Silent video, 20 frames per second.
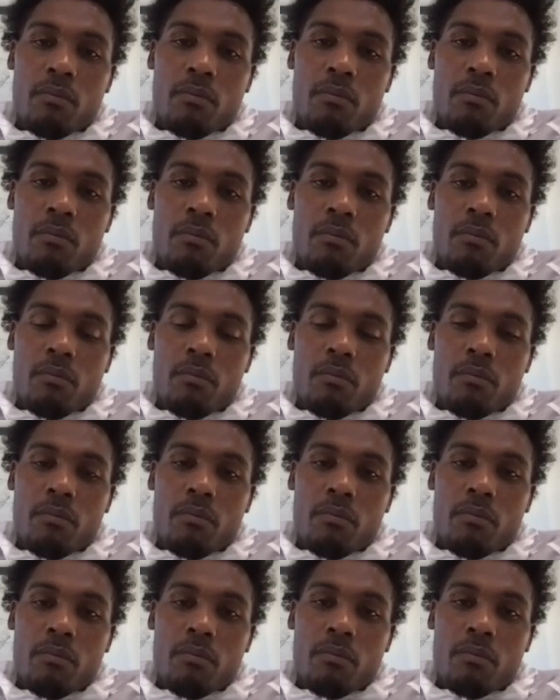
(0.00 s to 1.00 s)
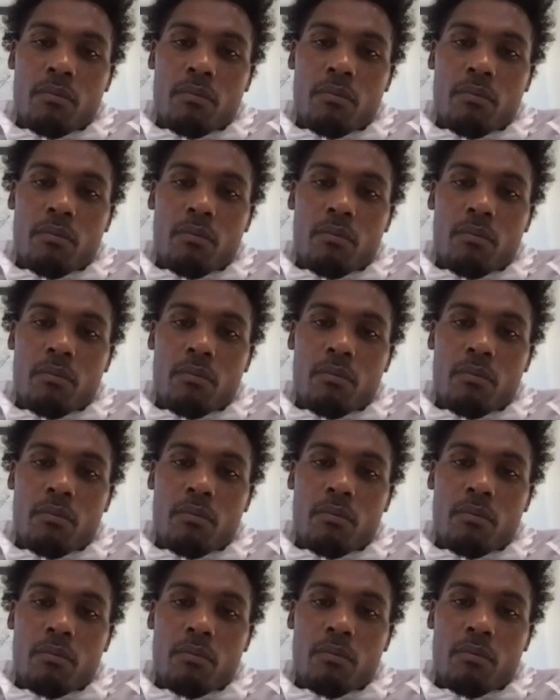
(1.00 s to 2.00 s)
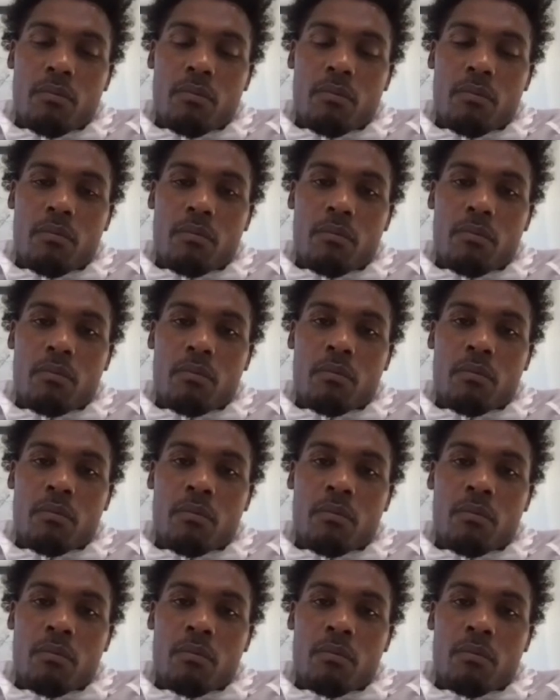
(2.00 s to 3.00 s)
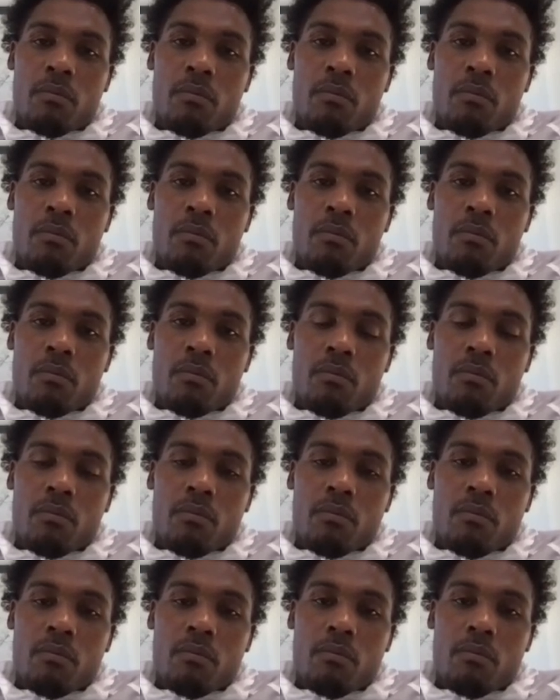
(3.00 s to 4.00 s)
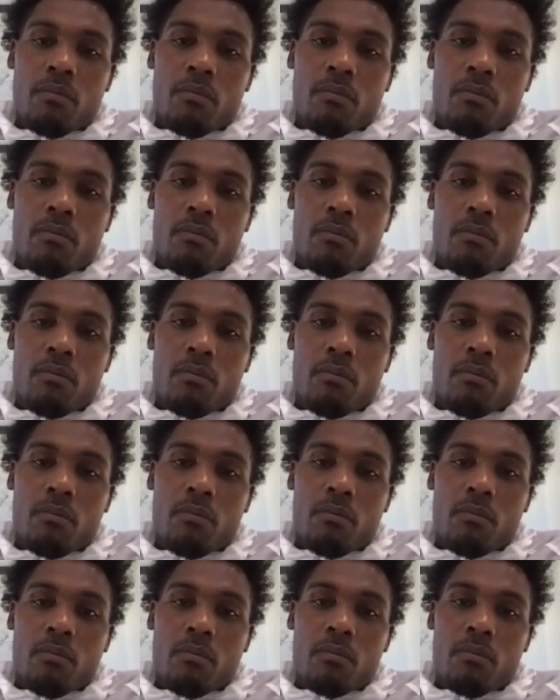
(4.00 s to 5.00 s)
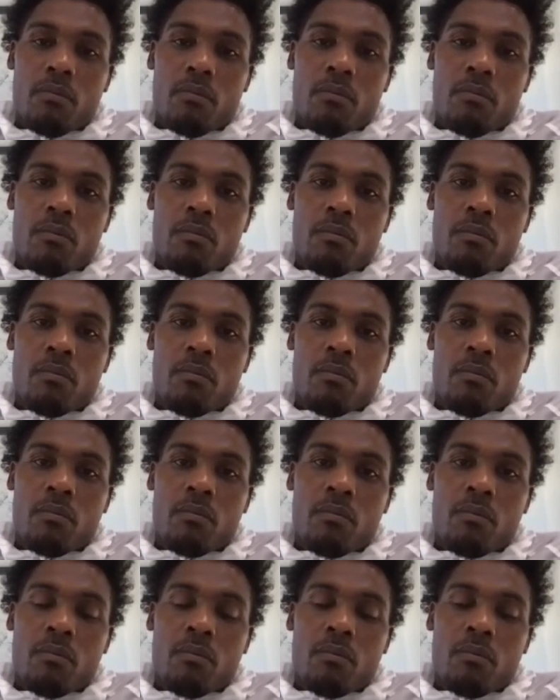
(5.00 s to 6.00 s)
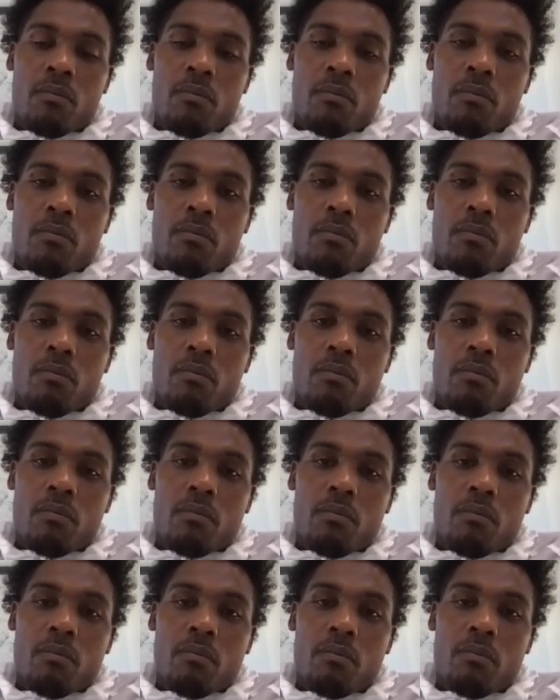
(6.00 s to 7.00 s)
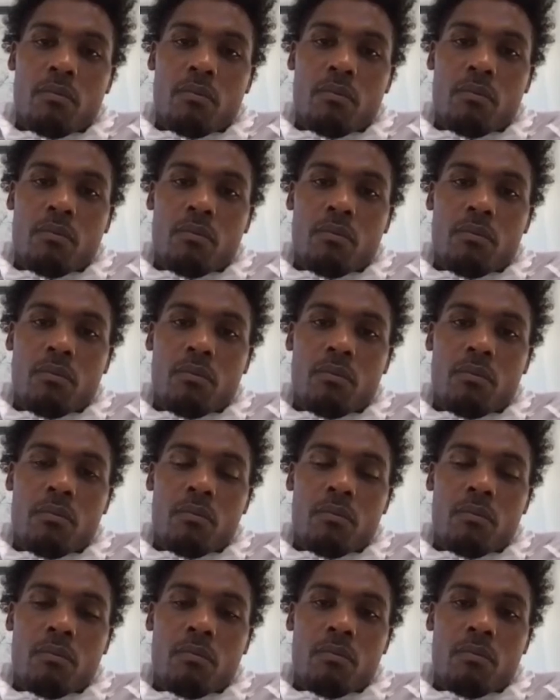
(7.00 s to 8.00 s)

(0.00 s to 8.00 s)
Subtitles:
This person isn't speaking.